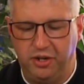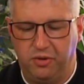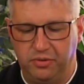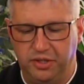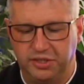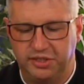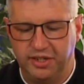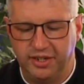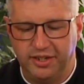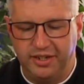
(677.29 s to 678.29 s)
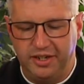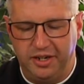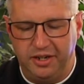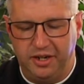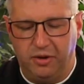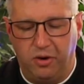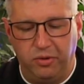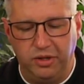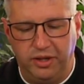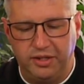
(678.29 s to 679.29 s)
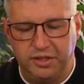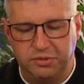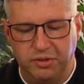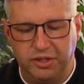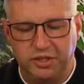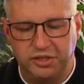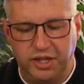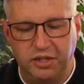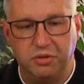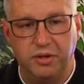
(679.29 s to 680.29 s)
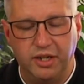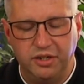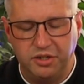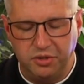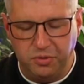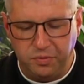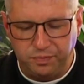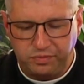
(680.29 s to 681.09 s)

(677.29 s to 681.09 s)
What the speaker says: A Holy Lent is really just entering into